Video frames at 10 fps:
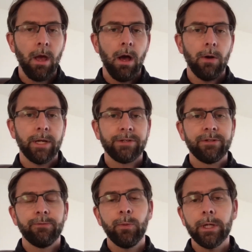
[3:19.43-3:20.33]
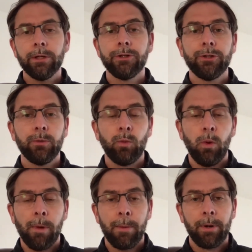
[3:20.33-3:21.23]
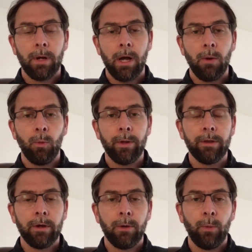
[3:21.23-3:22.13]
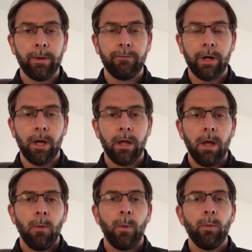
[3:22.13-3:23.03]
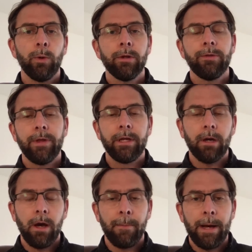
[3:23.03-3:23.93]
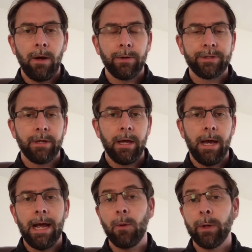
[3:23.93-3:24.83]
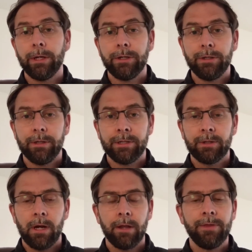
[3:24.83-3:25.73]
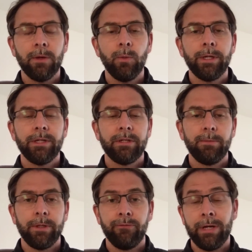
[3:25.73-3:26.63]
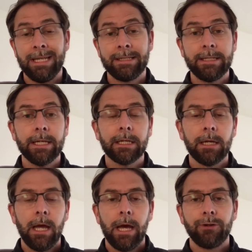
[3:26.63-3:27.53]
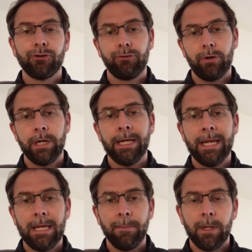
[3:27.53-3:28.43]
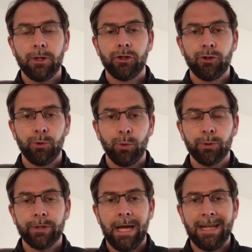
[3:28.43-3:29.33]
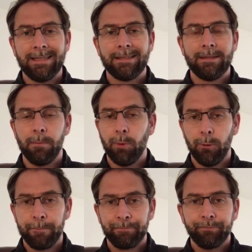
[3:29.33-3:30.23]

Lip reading: Okay, so if we're going to do a warm-up with a runner, we want to think about how we're going to do this. And I think we need to be realistic and try and keep it short and simple.